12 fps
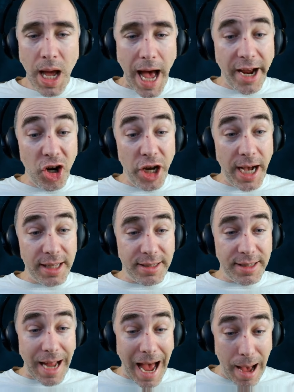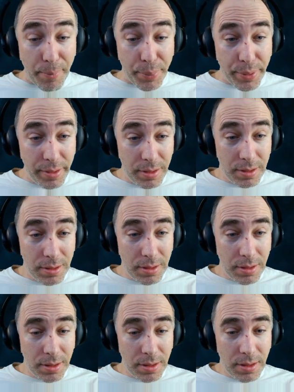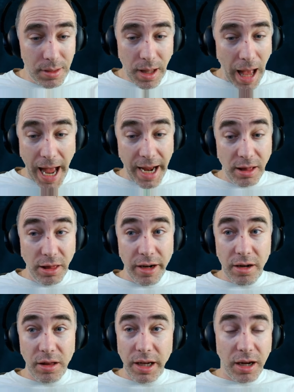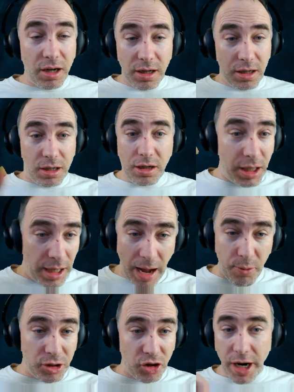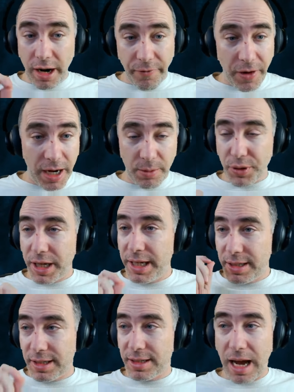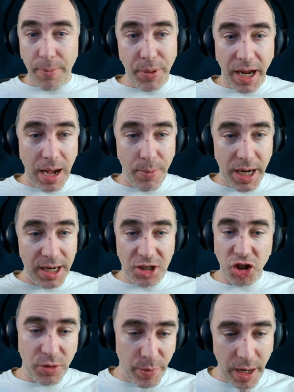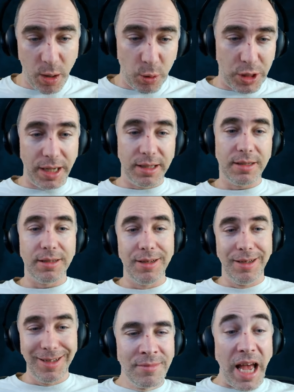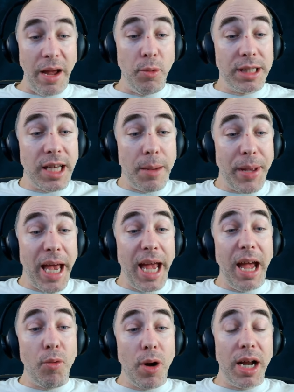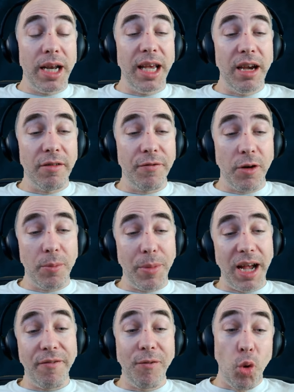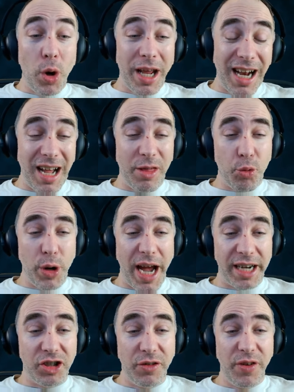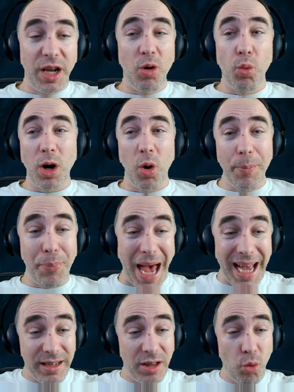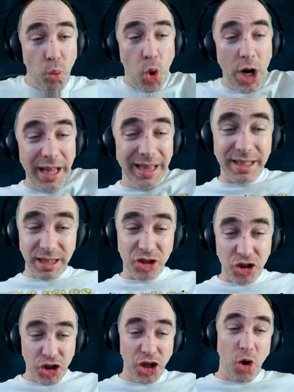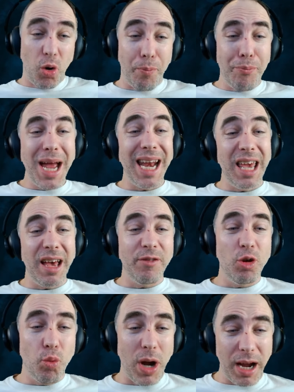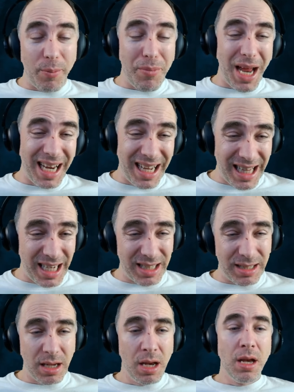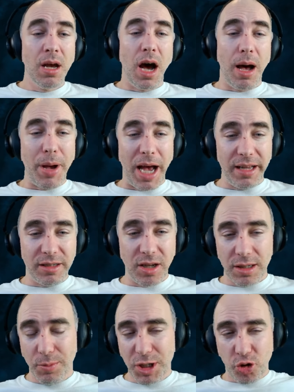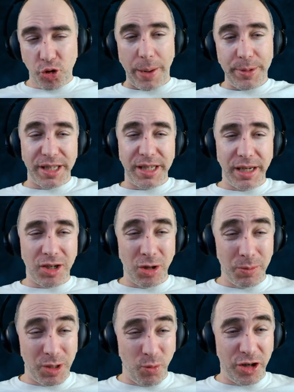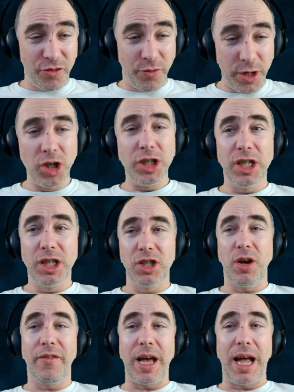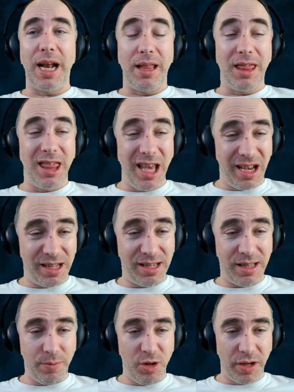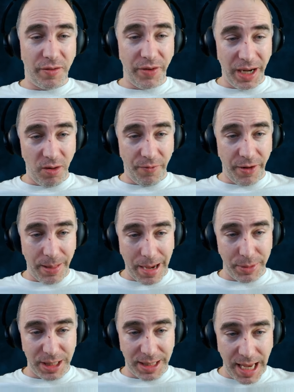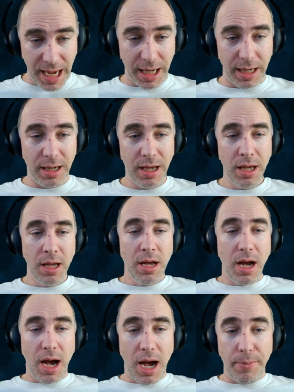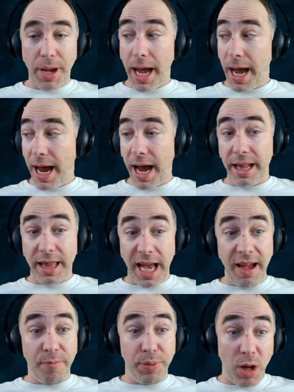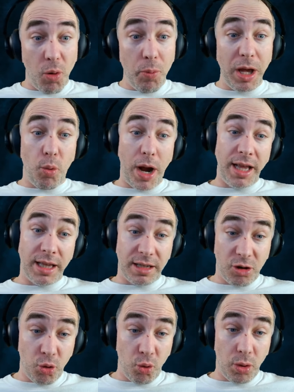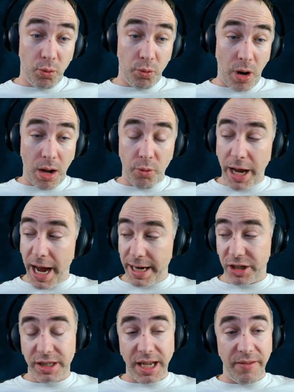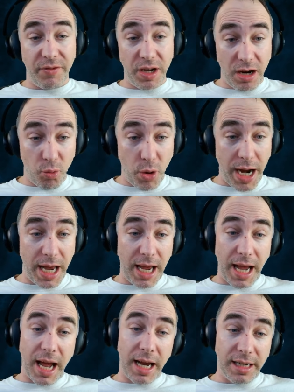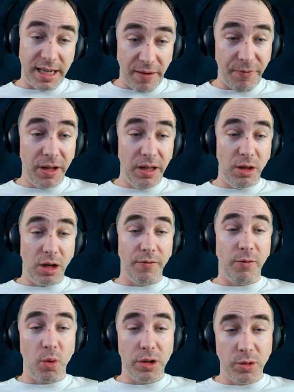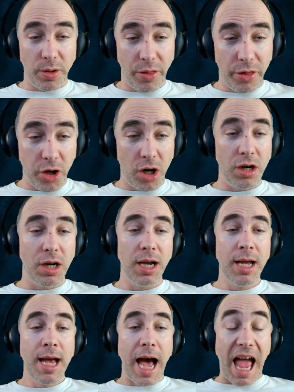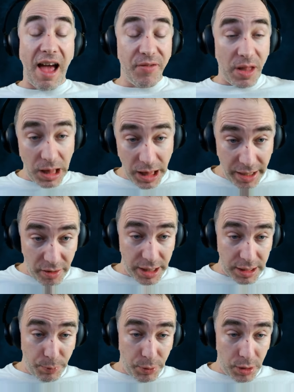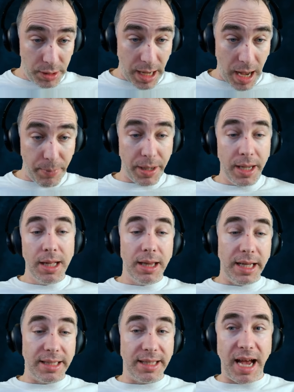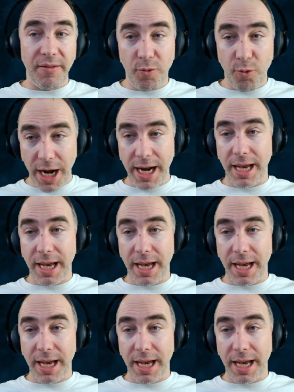I could not stop. I literally couldn't. I was trying to find a place to stop and comment. And it just made no sense. Hey, what's up? A A. Ron here for my forty-ninth reaction video. We're going back to The Warning. This is Choke. Many of you recommended this. Um, I saw some discrepancy in terms of which version. So I've got, I think it's the music video, if I'm not mistaken. Um, and they have blown me away, the two uh, reactions I've done already, and definitely looking forward to a third. I have the lyrics pulled up. Let's dive right